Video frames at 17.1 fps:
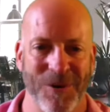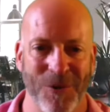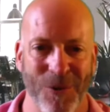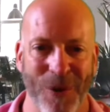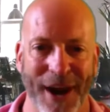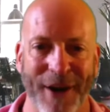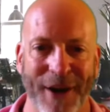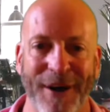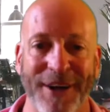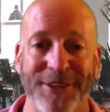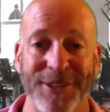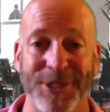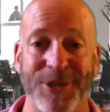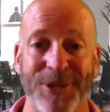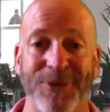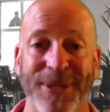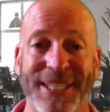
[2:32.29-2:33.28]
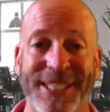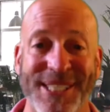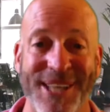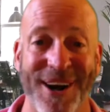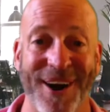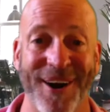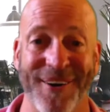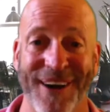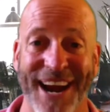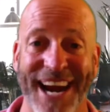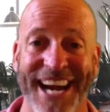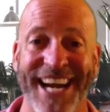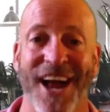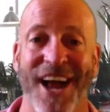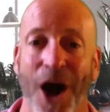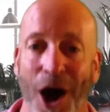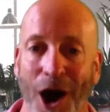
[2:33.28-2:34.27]
where else do we start, right?
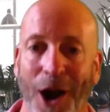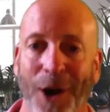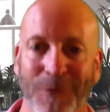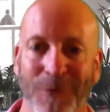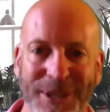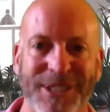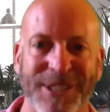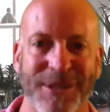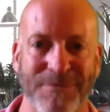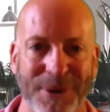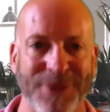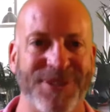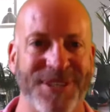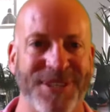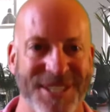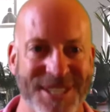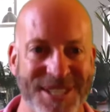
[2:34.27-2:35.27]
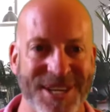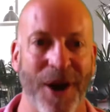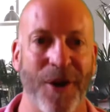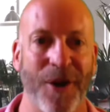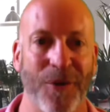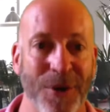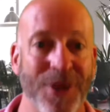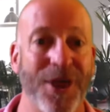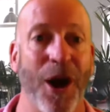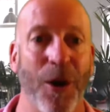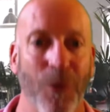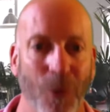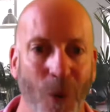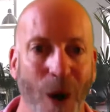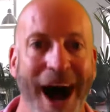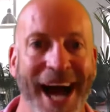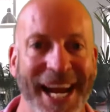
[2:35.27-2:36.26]
Aren't we supposed to start with our
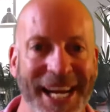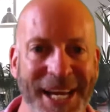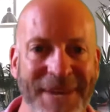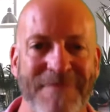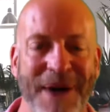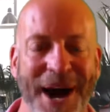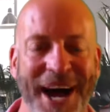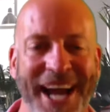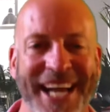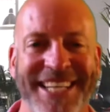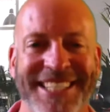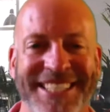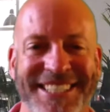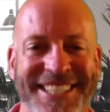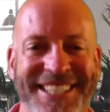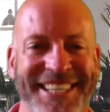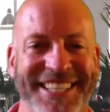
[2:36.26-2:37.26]
why in mind?